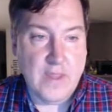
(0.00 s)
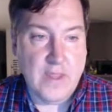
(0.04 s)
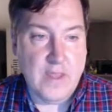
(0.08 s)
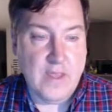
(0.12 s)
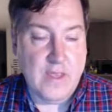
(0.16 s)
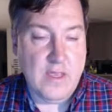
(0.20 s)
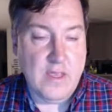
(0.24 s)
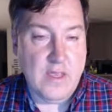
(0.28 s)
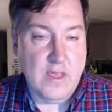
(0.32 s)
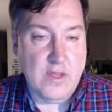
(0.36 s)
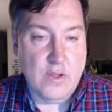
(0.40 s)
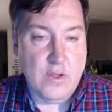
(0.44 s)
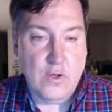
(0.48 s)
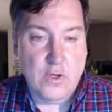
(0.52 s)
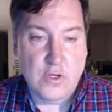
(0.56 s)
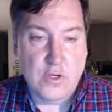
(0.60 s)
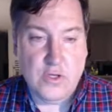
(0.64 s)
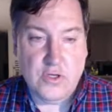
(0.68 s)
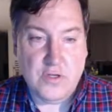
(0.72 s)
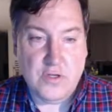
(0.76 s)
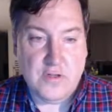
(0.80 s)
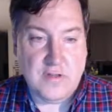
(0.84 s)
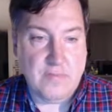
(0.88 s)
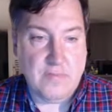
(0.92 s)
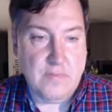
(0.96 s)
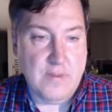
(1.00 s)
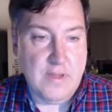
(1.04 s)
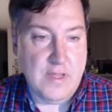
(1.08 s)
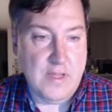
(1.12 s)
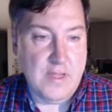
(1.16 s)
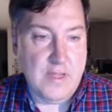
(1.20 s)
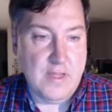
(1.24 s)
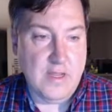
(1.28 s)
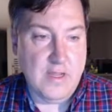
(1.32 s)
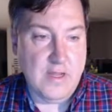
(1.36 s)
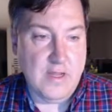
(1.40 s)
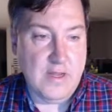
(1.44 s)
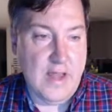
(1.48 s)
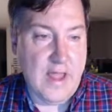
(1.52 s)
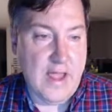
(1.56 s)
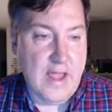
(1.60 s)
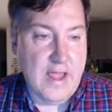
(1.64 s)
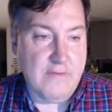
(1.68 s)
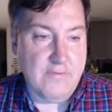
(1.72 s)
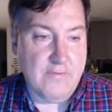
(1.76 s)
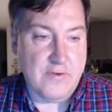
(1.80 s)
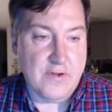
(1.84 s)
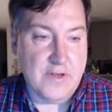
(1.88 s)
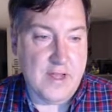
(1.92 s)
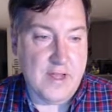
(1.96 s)
It could just be an
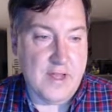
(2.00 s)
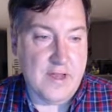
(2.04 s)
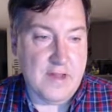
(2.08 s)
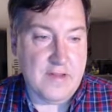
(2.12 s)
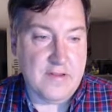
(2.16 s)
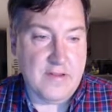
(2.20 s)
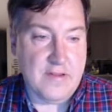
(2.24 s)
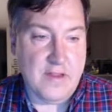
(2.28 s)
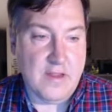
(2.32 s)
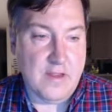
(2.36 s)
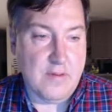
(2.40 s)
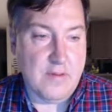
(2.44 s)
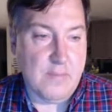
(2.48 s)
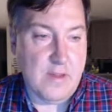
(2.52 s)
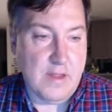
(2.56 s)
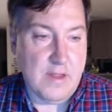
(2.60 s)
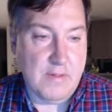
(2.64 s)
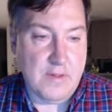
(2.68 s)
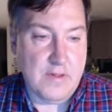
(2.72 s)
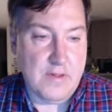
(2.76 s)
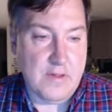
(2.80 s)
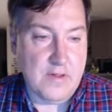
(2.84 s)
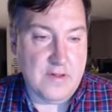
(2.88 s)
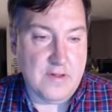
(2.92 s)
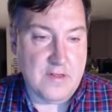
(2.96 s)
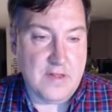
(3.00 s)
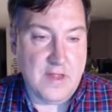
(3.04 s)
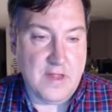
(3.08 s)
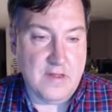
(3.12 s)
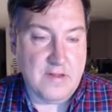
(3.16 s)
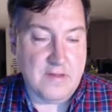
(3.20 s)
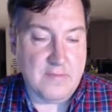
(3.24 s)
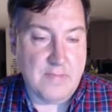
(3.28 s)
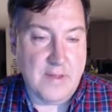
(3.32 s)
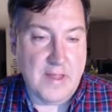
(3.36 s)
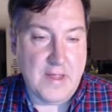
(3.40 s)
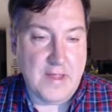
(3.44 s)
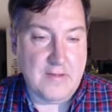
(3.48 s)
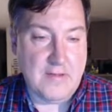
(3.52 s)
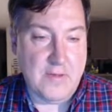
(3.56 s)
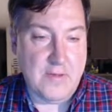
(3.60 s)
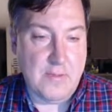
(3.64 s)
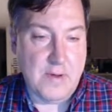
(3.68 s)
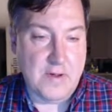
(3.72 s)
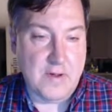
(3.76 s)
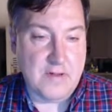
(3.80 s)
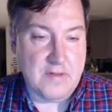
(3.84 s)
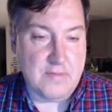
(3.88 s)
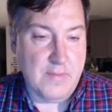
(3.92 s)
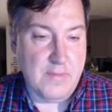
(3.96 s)
advertising, and maybe these guys paid the
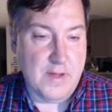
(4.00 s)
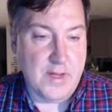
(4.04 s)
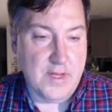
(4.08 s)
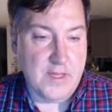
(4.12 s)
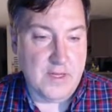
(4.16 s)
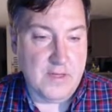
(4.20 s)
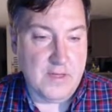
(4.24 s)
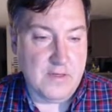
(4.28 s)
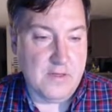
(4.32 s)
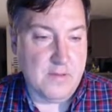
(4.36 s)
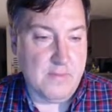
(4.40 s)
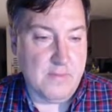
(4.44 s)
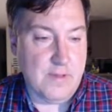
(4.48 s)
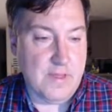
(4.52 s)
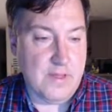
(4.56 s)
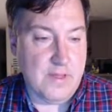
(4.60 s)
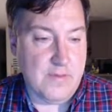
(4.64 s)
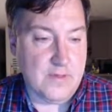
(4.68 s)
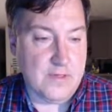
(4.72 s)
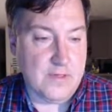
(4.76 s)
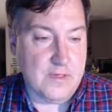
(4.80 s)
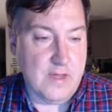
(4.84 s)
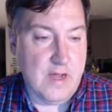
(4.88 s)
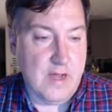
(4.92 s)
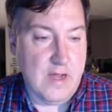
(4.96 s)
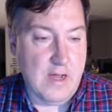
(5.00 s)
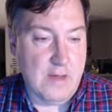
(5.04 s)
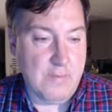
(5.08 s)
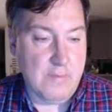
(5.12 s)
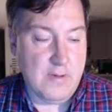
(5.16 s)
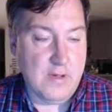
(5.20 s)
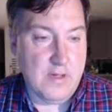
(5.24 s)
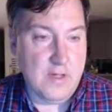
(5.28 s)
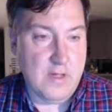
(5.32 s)
most money to be at the top.